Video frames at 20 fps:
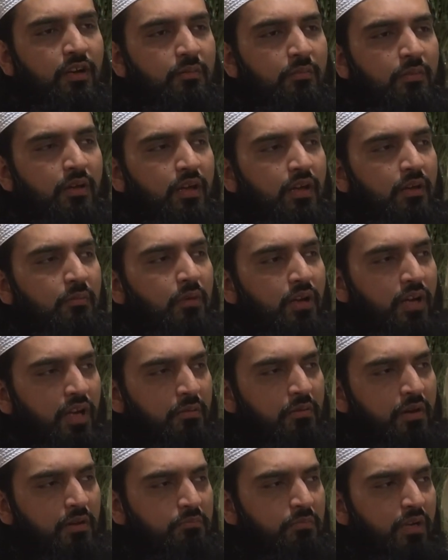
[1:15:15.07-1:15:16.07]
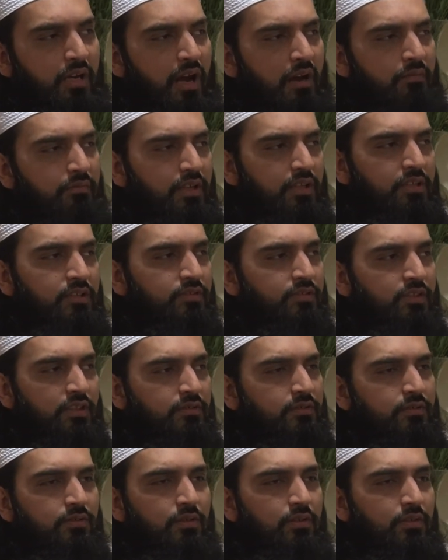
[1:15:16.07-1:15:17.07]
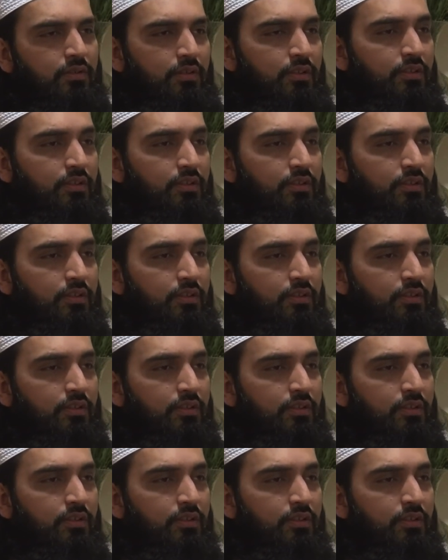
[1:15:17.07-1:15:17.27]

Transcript: Uh, Imam Manawi, he says no.